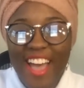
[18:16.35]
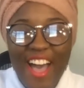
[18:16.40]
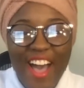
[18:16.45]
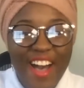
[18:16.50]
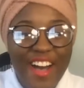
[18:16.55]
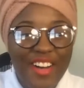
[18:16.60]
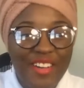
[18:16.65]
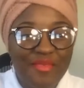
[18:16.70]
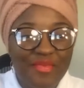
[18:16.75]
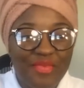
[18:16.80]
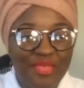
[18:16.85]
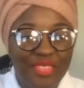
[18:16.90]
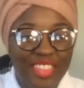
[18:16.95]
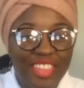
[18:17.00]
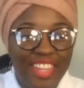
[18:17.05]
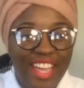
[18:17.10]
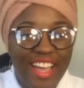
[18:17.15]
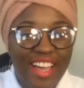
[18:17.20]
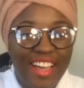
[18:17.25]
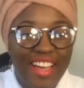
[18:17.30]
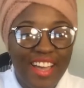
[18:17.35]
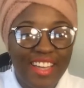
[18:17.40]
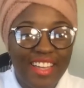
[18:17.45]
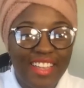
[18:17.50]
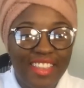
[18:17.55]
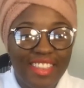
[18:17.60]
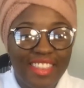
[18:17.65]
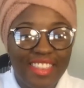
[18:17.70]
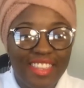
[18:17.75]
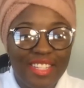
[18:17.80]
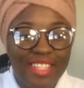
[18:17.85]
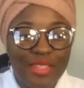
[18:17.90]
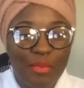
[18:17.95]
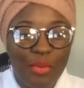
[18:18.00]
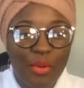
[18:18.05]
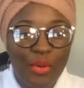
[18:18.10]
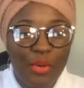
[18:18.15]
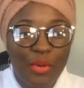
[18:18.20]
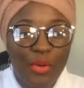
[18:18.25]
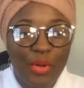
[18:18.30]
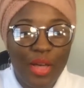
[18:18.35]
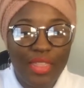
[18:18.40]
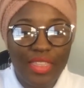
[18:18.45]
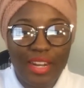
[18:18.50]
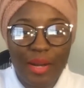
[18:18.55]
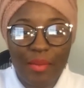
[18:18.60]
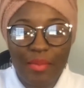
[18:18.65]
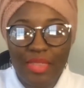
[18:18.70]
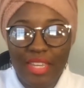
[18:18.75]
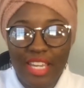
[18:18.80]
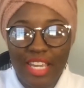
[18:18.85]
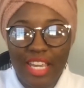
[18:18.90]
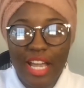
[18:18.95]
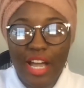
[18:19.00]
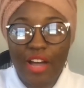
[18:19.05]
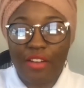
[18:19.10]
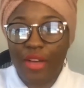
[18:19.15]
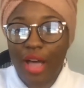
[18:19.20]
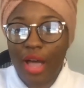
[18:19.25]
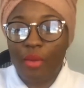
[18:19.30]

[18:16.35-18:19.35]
that I'm thinking of.